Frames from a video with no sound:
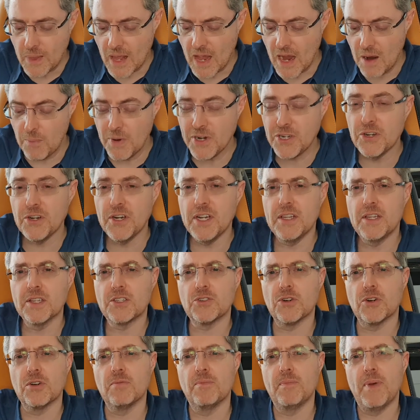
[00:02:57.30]
we do need to
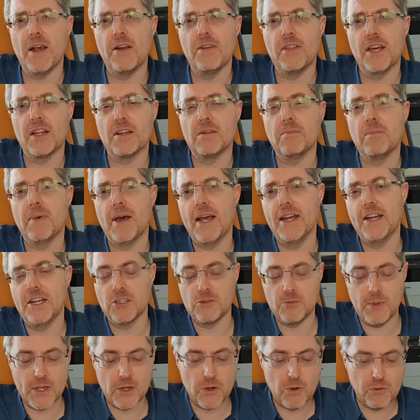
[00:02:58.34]
sort of bear that in mind as
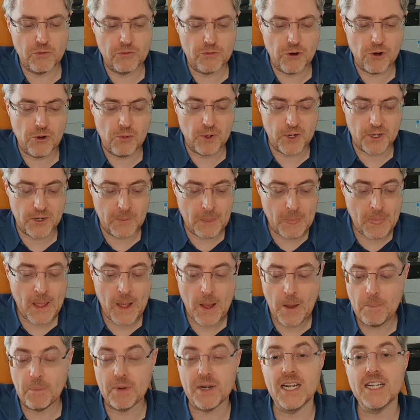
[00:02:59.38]
we go forward.
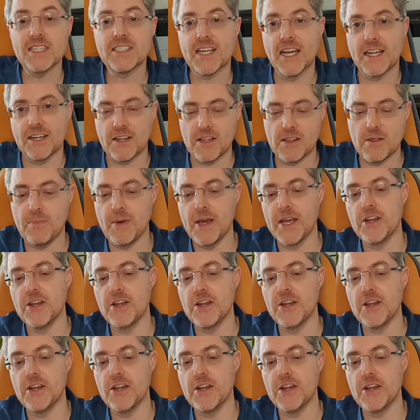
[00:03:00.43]
But let's get to the big